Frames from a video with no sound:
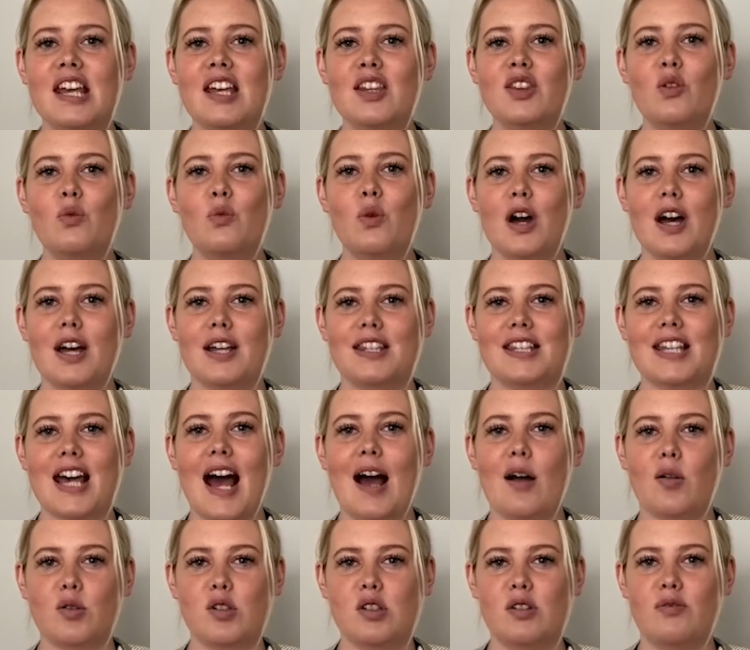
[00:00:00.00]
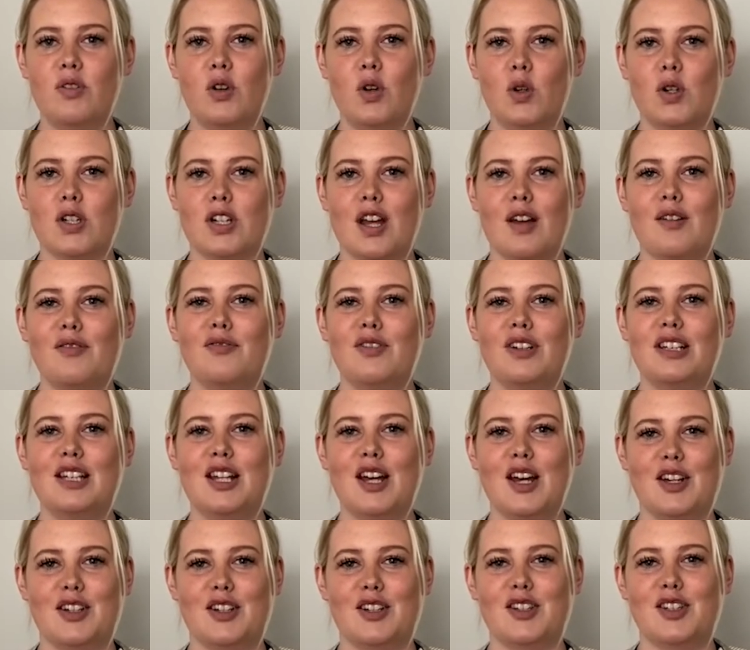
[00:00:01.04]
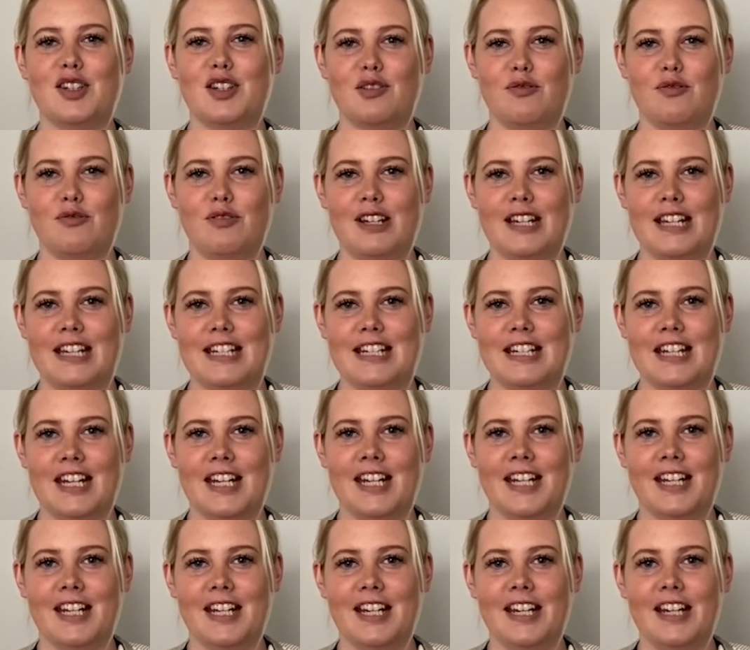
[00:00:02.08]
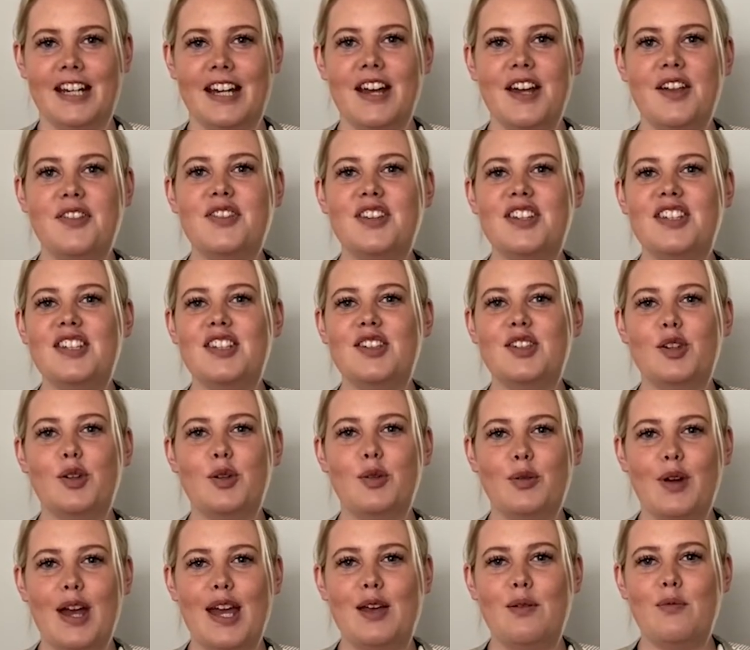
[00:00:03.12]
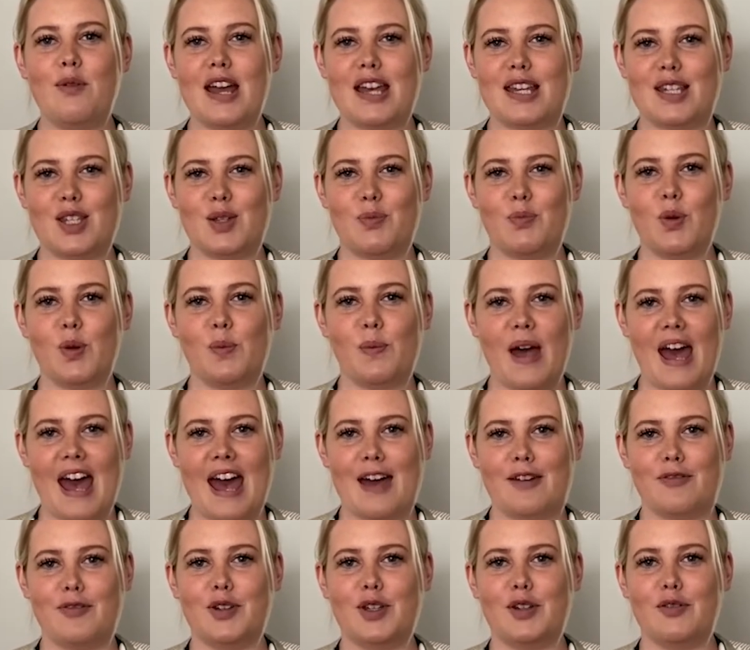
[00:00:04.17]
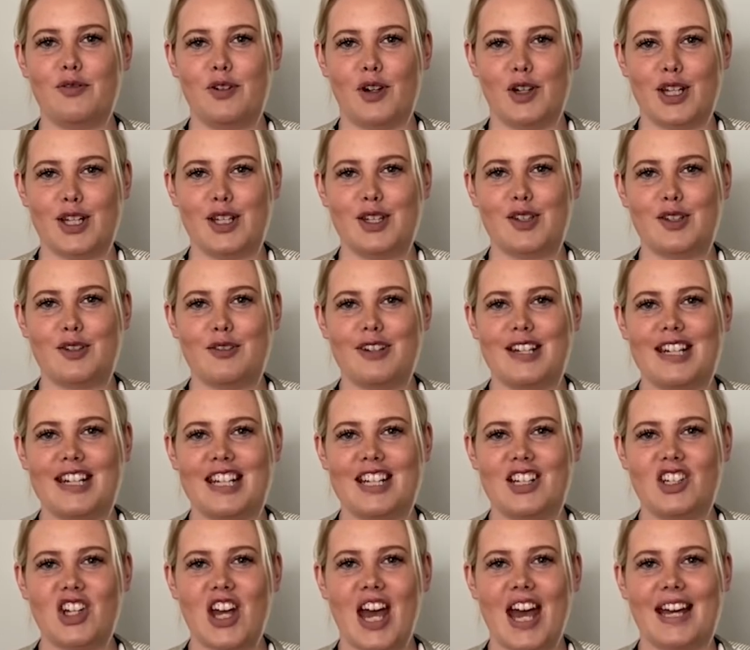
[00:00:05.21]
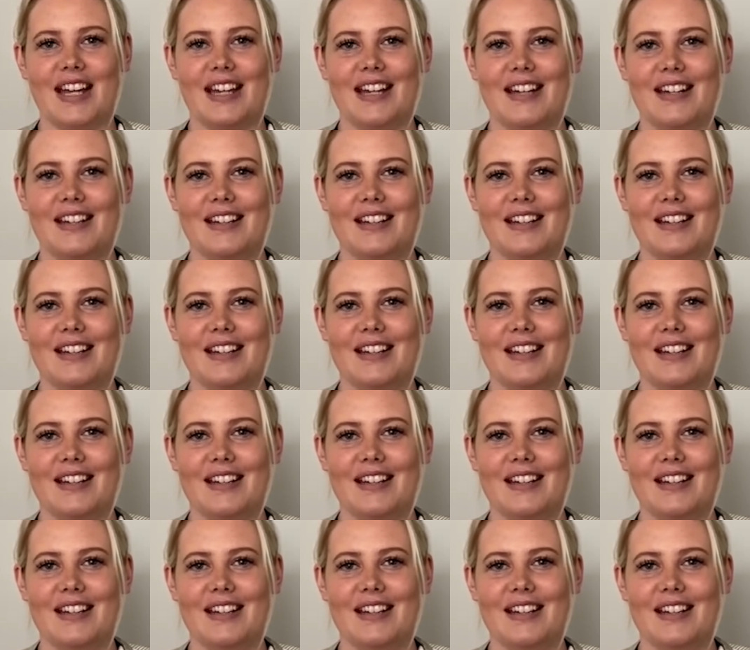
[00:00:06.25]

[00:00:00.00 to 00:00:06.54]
at the words out of order for learners to read. This is a great way to prepare for the phonics screening check.